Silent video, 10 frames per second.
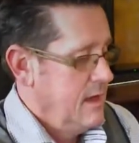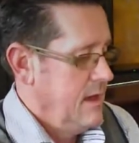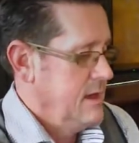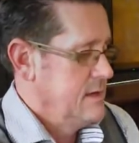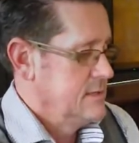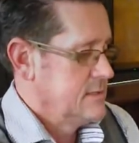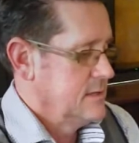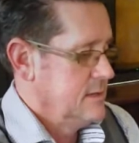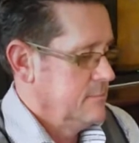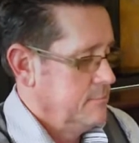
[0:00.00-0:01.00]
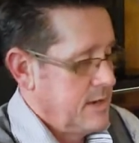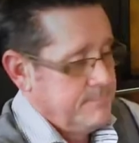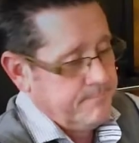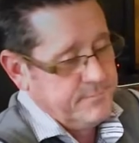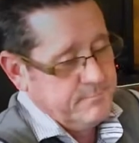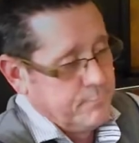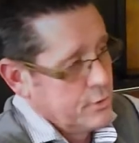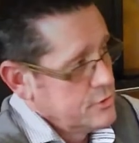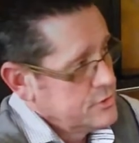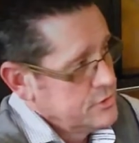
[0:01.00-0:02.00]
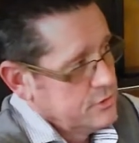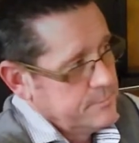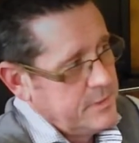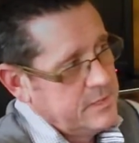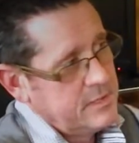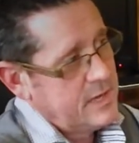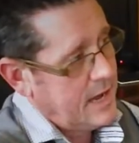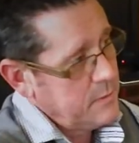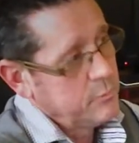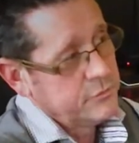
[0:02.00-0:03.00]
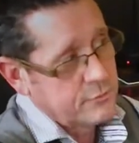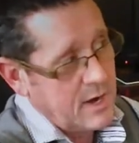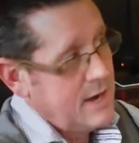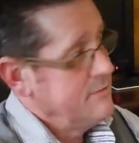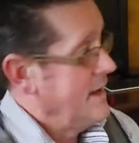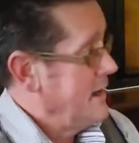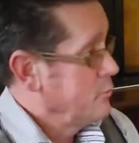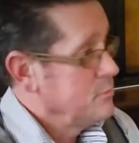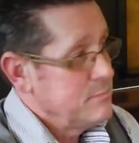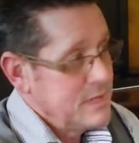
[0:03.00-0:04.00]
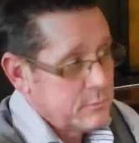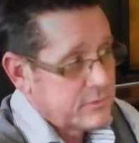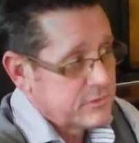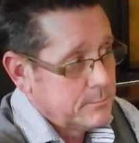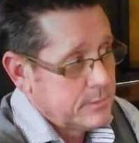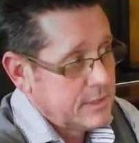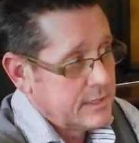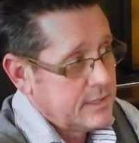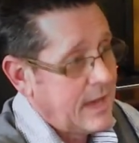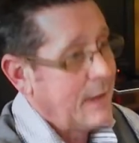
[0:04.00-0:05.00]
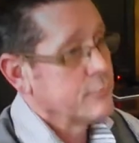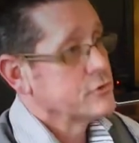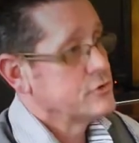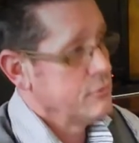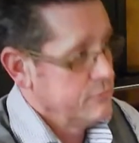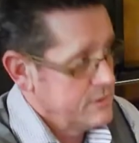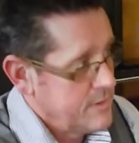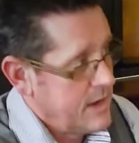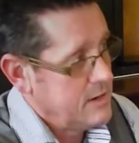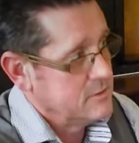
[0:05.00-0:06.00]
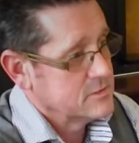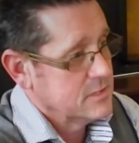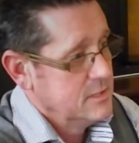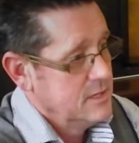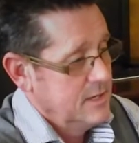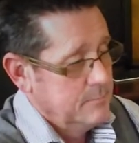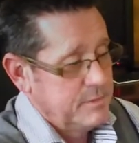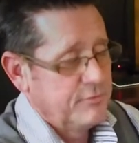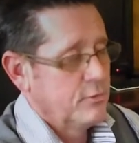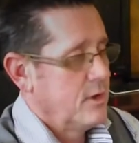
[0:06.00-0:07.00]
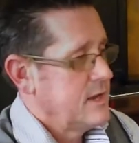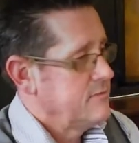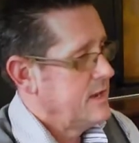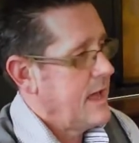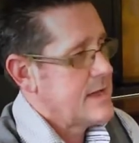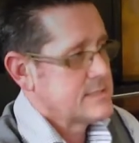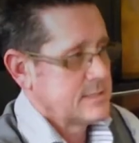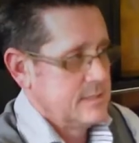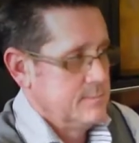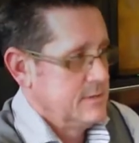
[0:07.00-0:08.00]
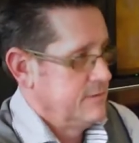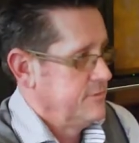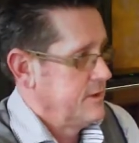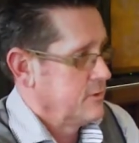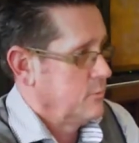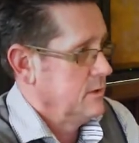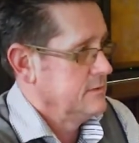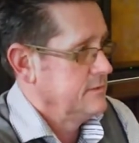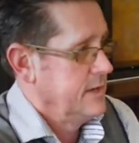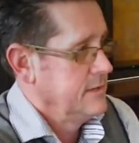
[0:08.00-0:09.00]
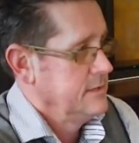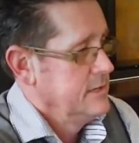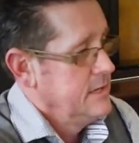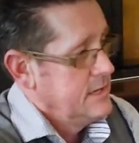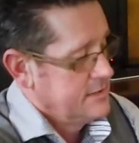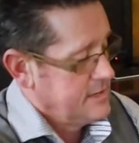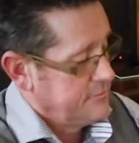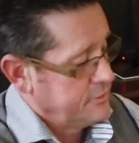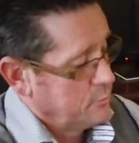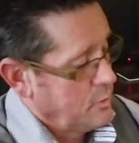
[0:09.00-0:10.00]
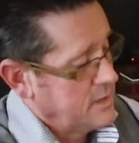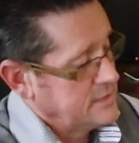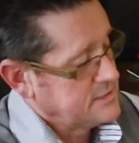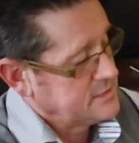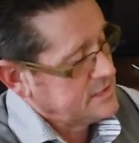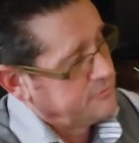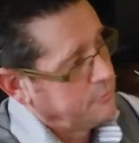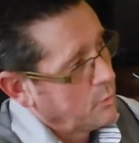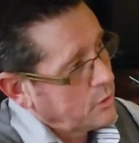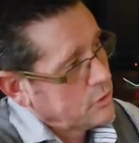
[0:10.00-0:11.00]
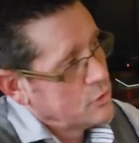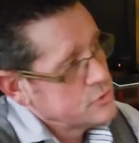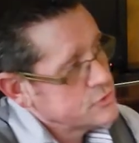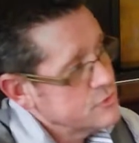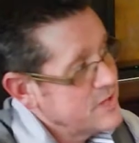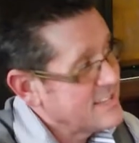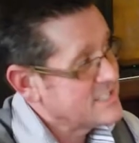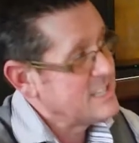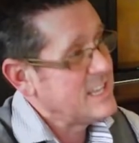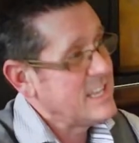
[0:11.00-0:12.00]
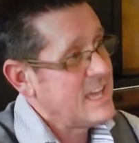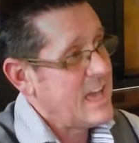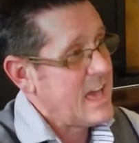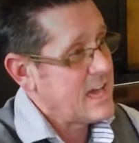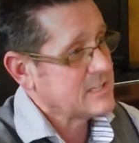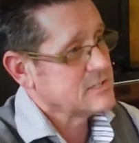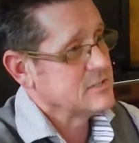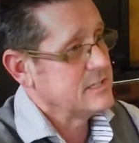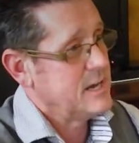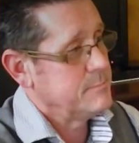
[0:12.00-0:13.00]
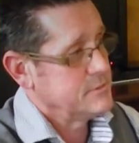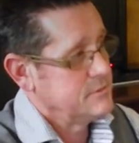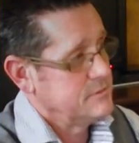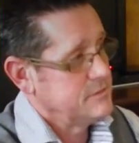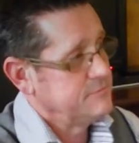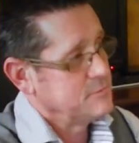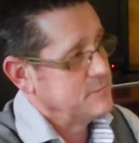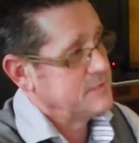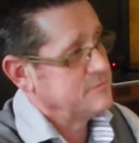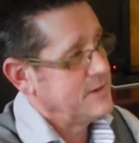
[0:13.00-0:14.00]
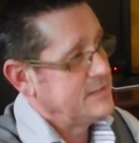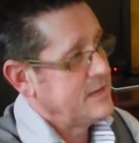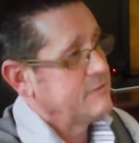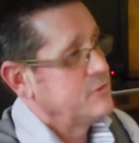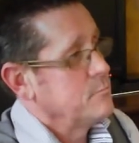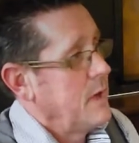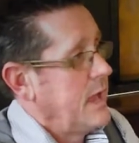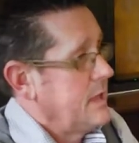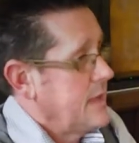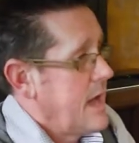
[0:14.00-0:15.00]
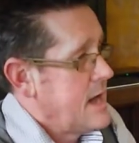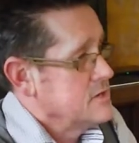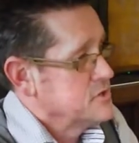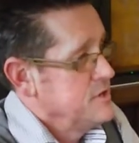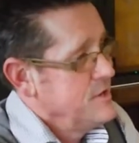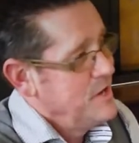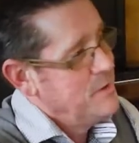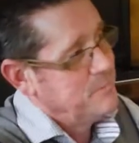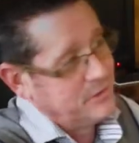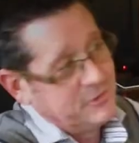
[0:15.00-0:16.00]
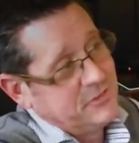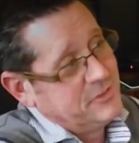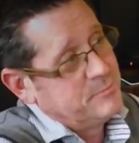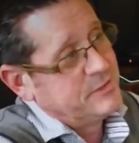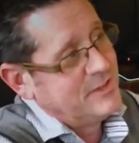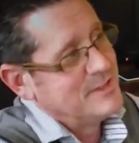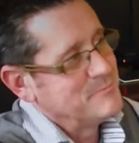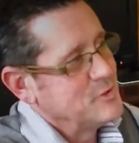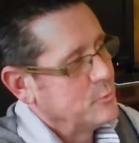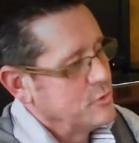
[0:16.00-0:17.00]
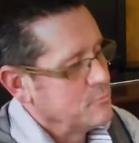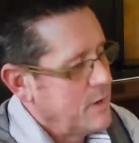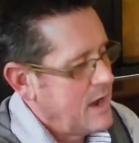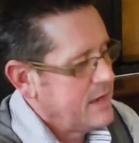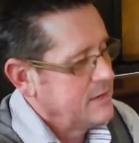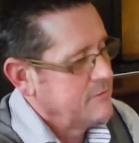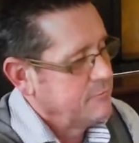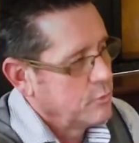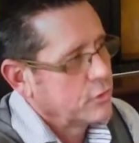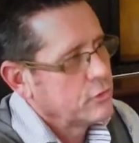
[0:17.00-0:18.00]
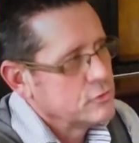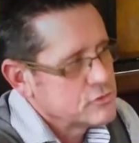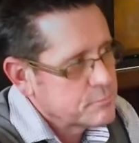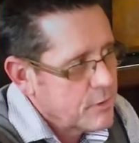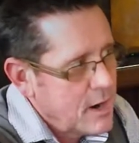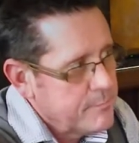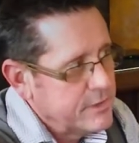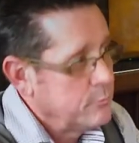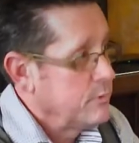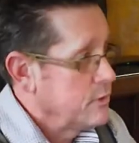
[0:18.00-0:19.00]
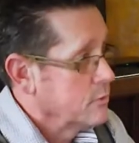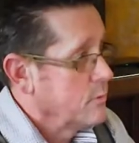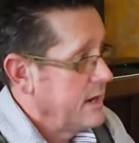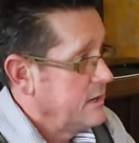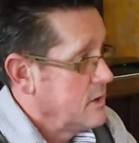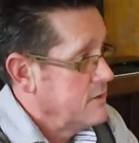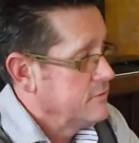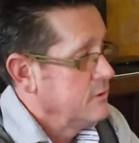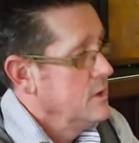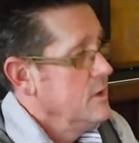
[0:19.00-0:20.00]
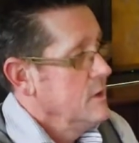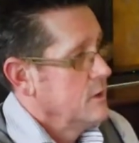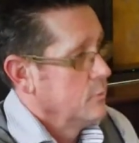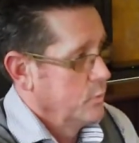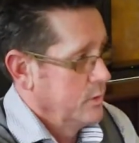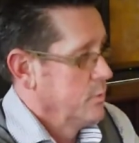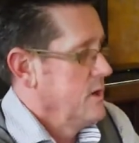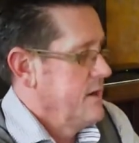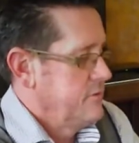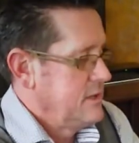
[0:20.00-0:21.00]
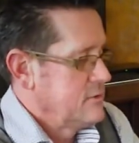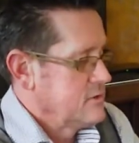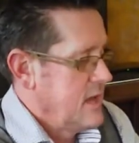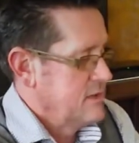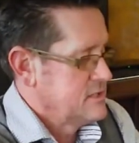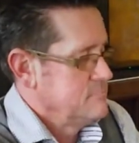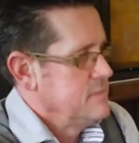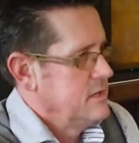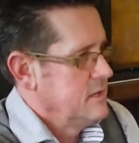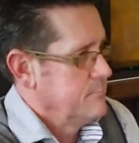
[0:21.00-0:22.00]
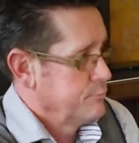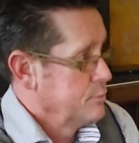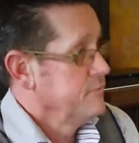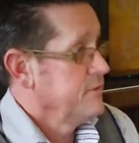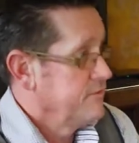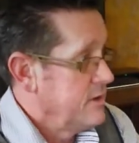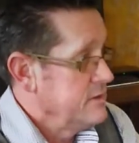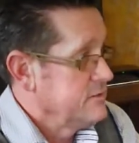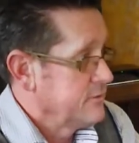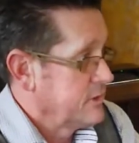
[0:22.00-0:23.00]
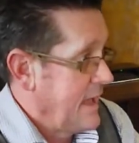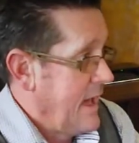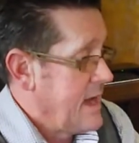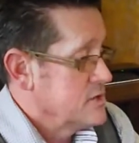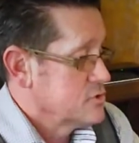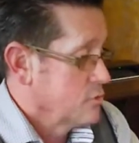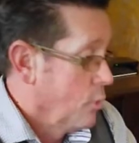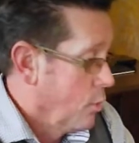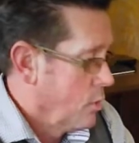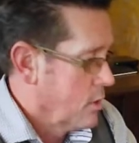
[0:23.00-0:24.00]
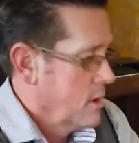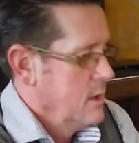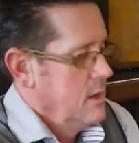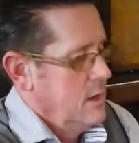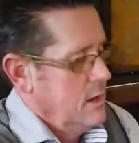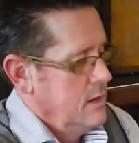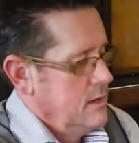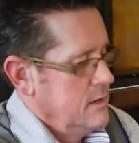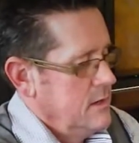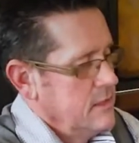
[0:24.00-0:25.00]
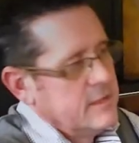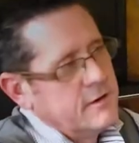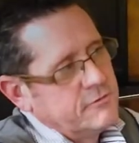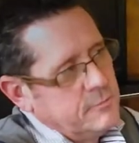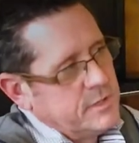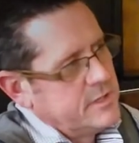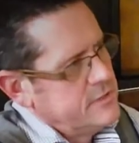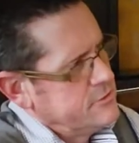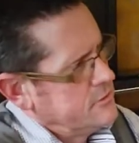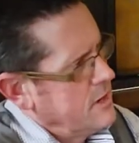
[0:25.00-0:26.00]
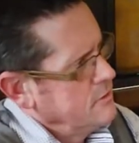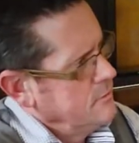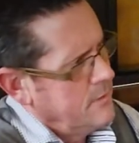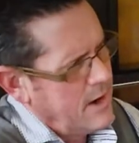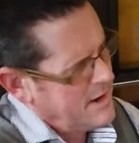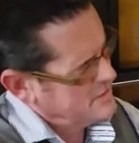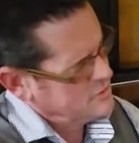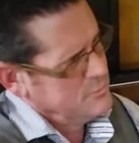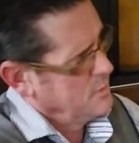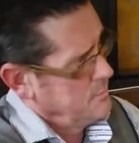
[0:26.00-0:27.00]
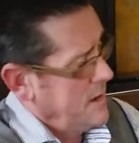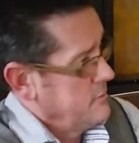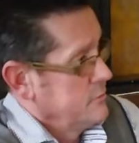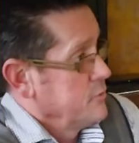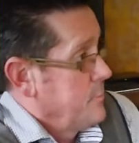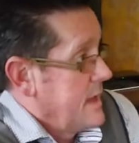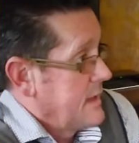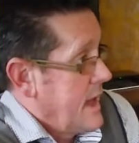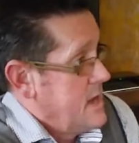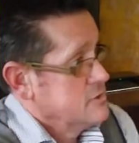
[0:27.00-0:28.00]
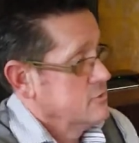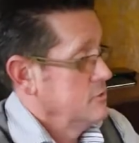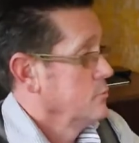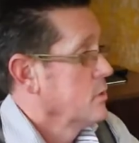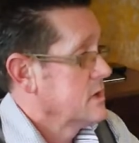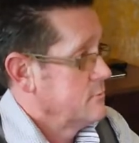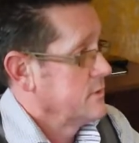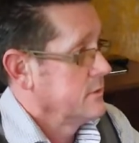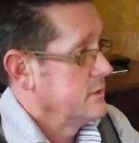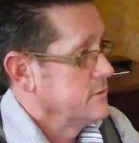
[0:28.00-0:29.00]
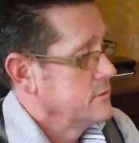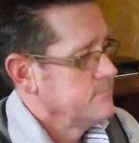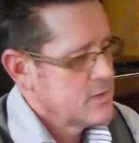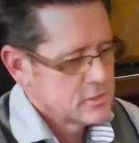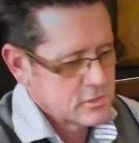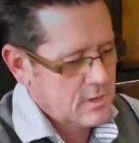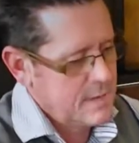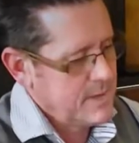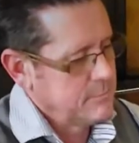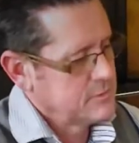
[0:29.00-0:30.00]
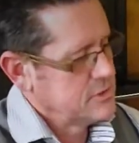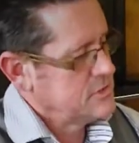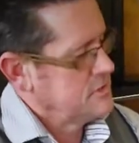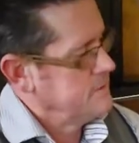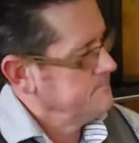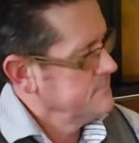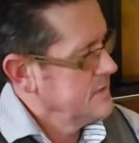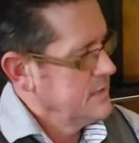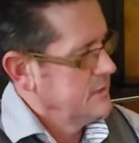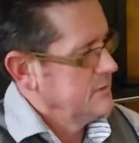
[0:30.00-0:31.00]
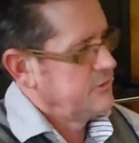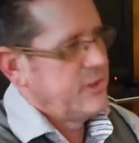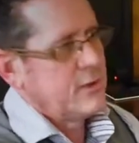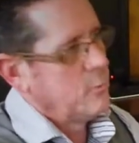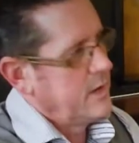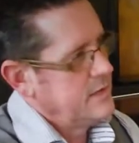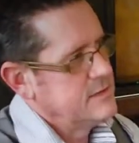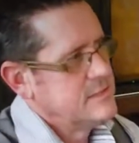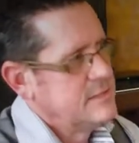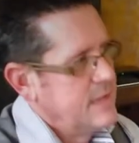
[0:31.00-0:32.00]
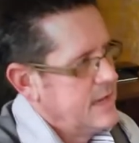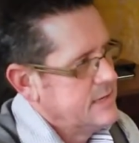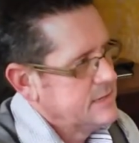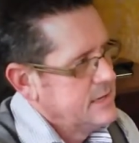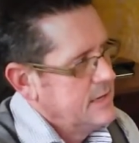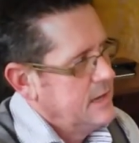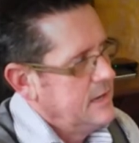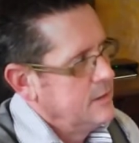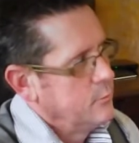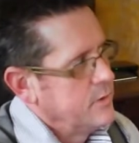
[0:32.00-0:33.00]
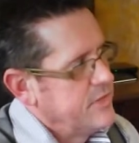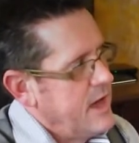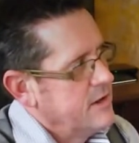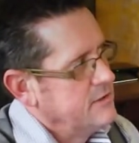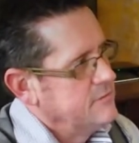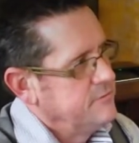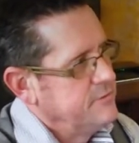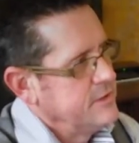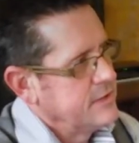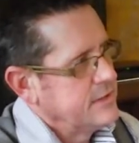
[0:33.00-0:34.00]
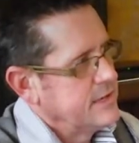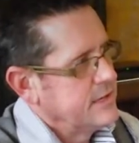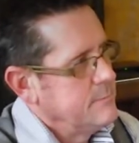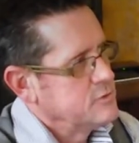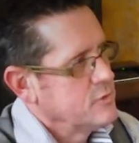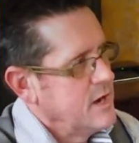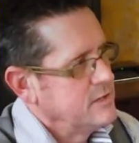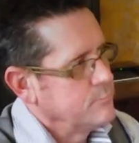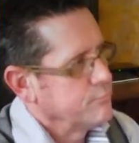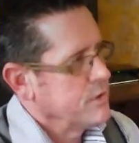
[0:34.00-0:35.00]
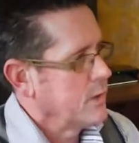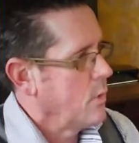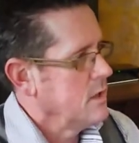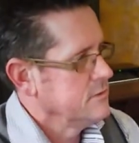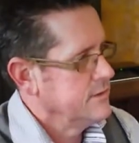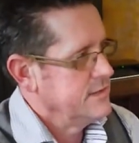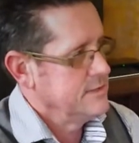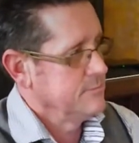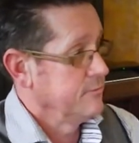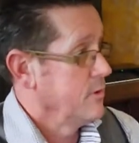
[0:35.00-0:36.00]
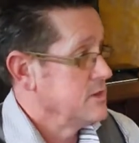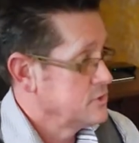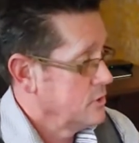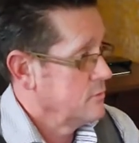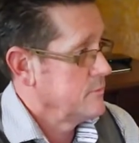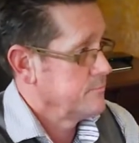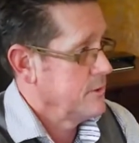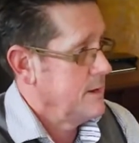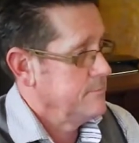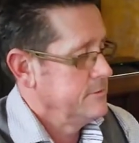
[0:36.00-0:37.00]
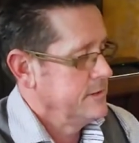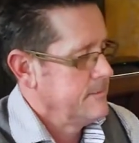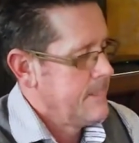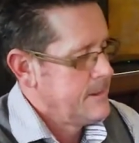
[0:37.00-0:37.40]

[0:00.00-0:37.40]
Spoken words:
And my personal opinion, I will drive, I will meet with somebody, I will show them a house before I even ask them if they are qualified. Now, if they're wanting to see a foreclosure, that's an excellent opportunity for me to find out if they're paying cash. Because I simply tell them, when you're buying a foreclosed property, when we go to write an offer, we will have to either submit proof of funds for cash or a letter from a lender. I don't know if you're paying cash or are you working with a lender. So I'm able just to segue into that without it feeling like I'm trying to pre-qualify them before I show them a property.